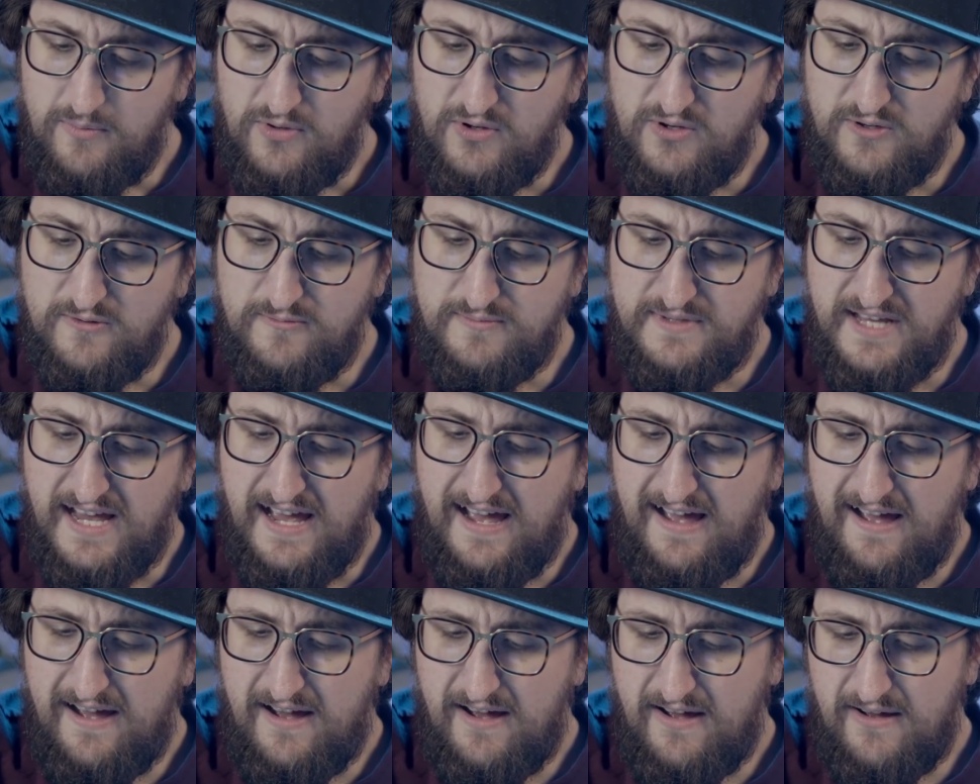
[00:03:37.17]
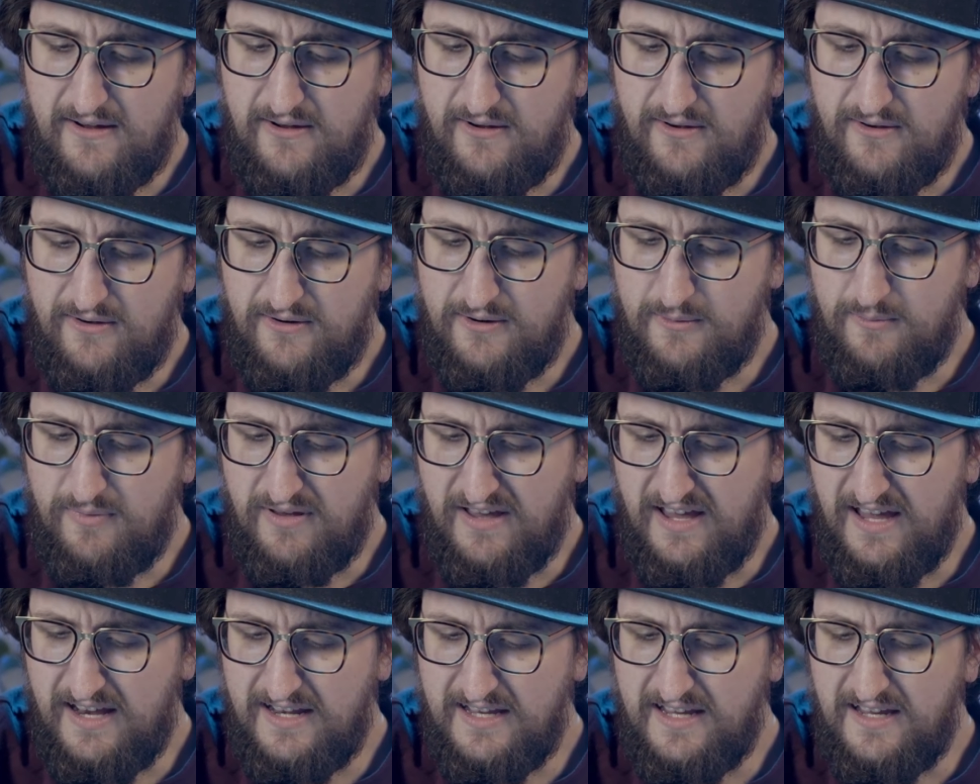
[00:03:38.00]
pooped out a
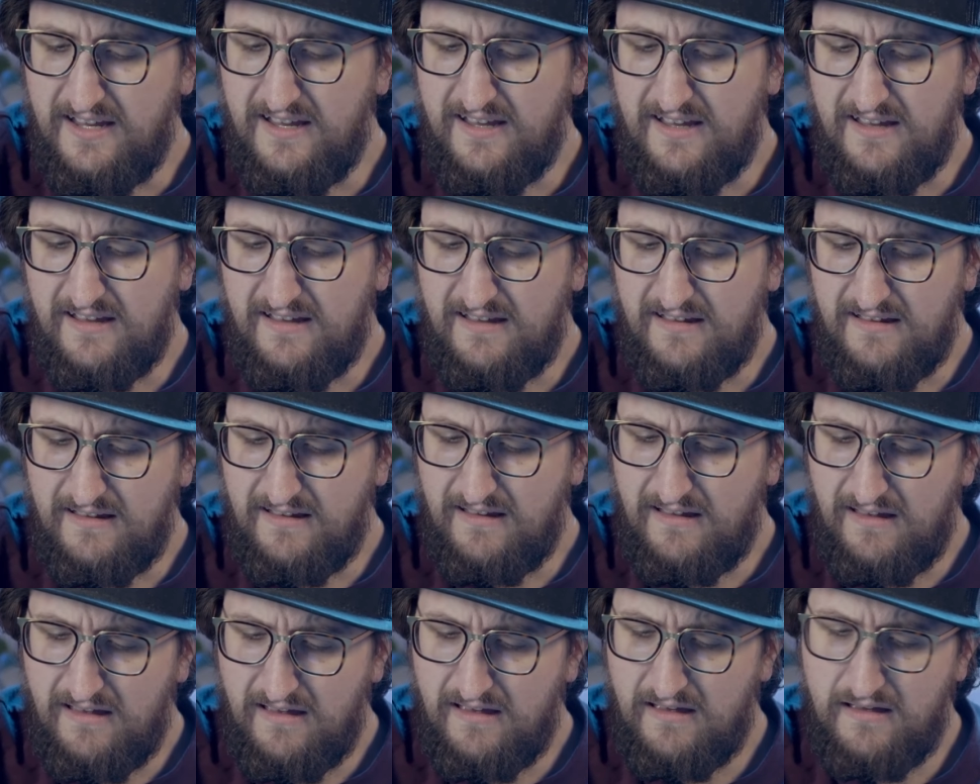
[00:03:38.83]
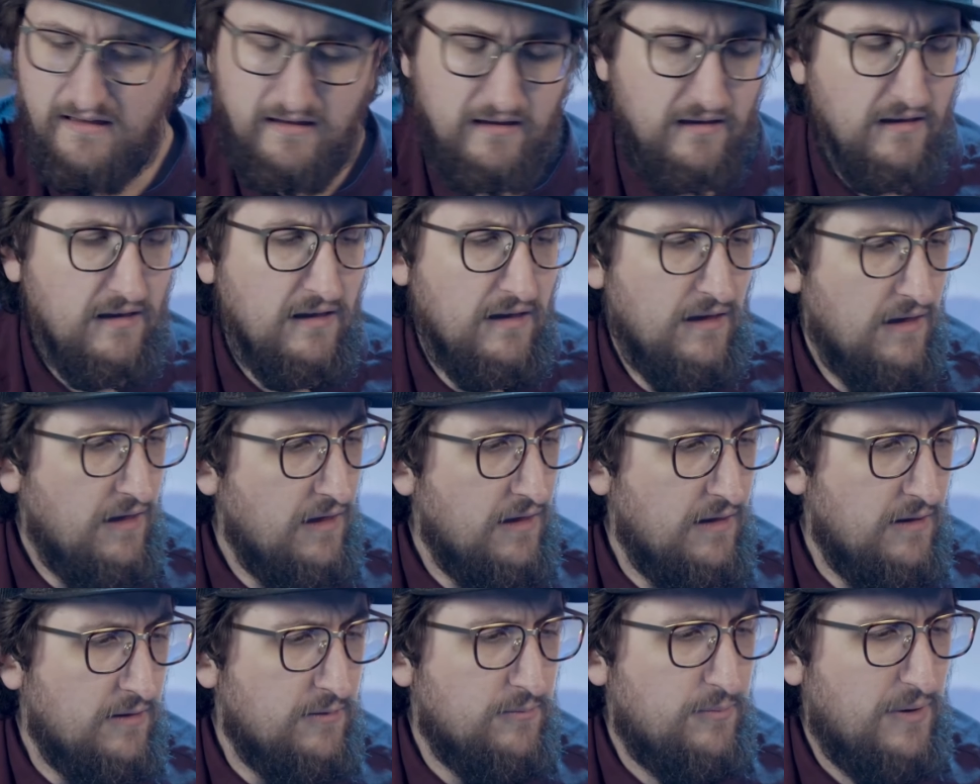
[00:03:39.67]
penny,
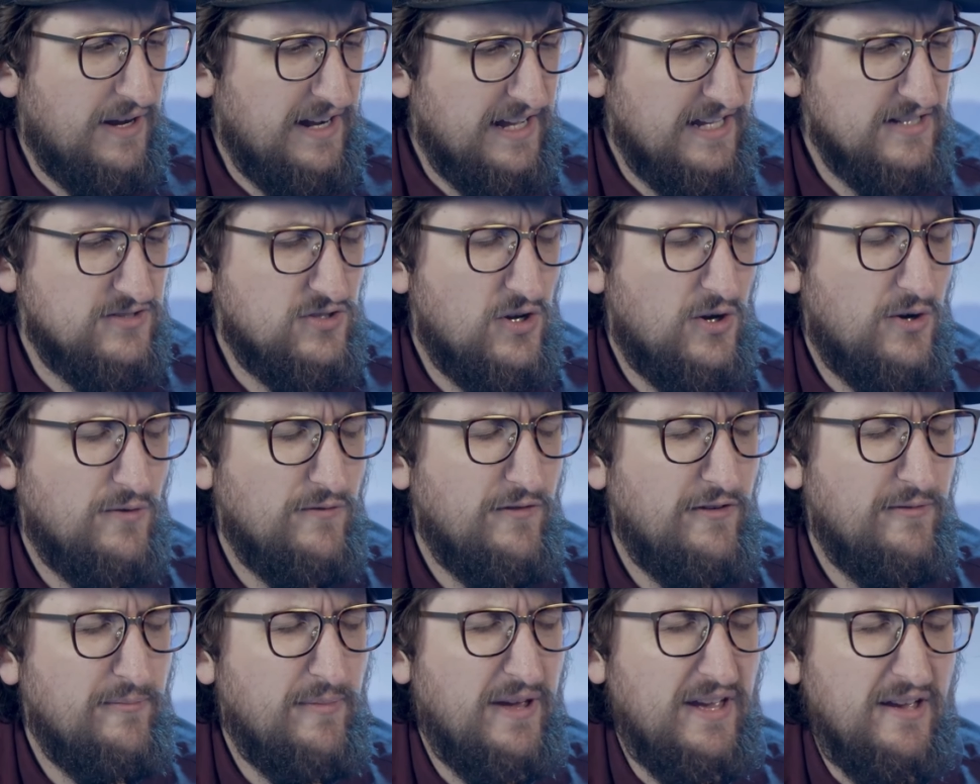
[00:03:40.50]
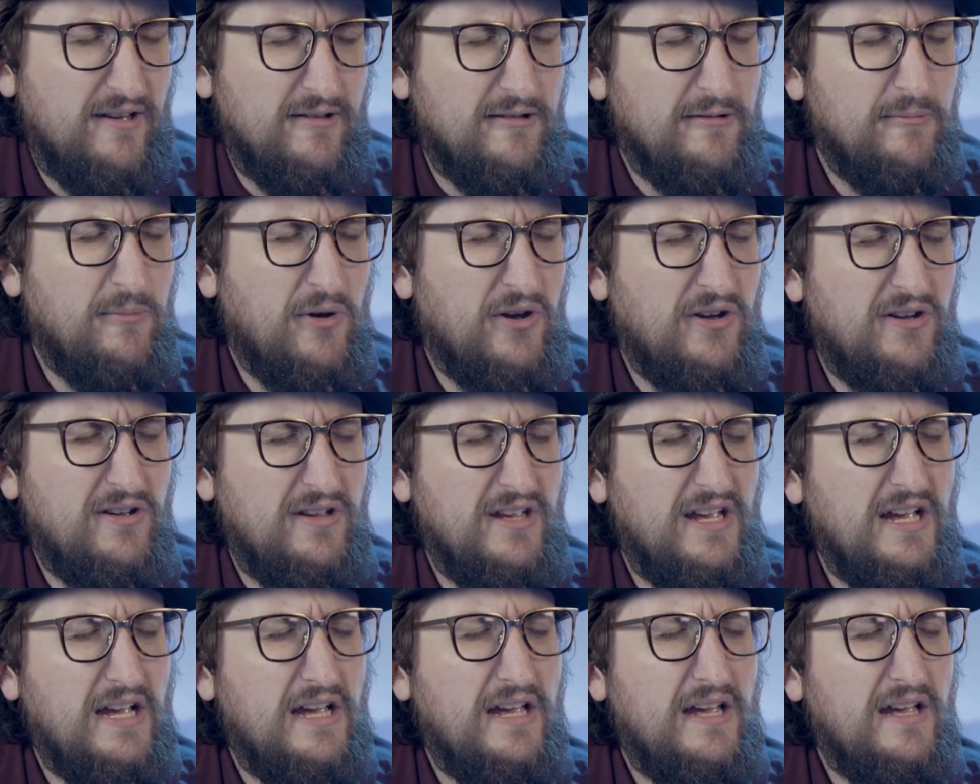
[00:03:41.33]
but I don't remember
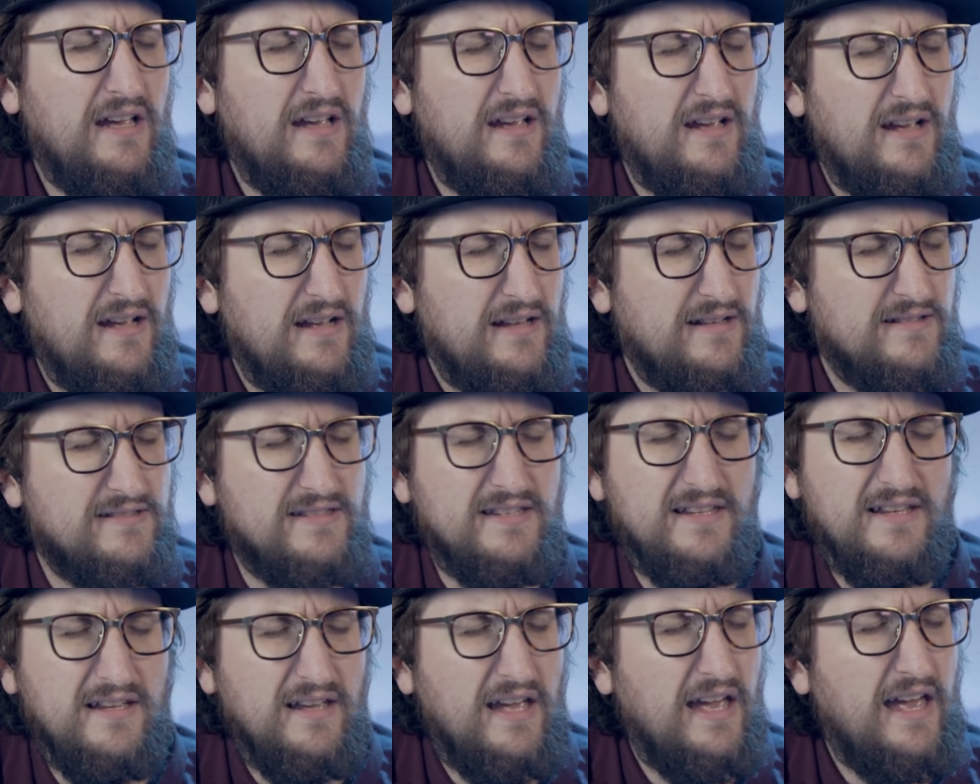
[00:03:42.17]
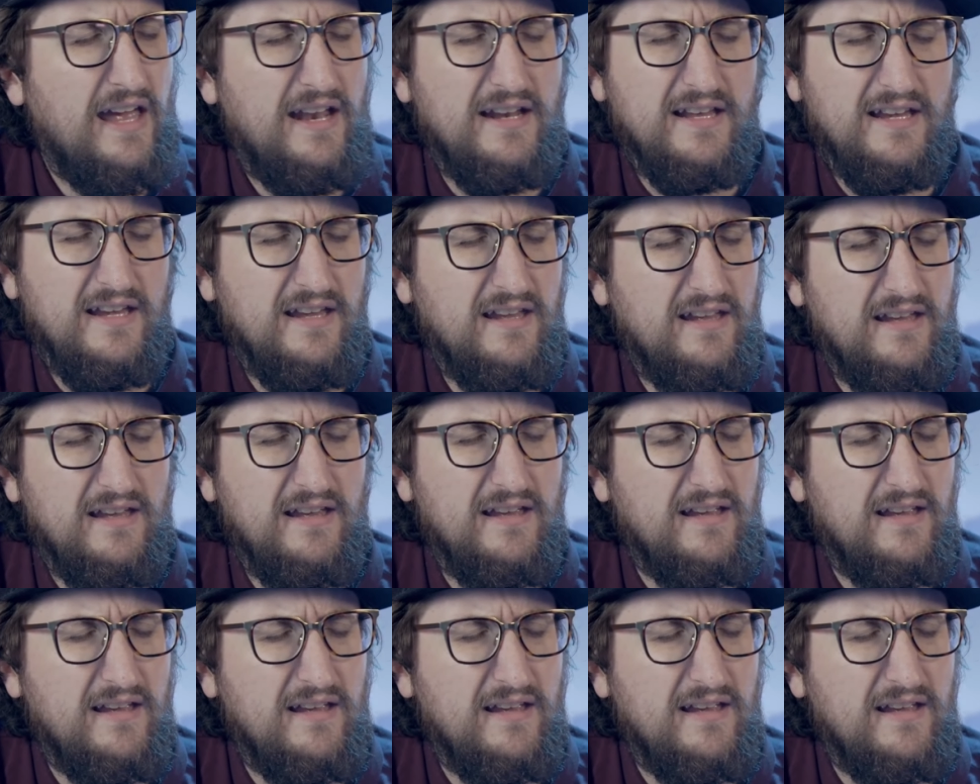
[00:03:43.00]
eating any.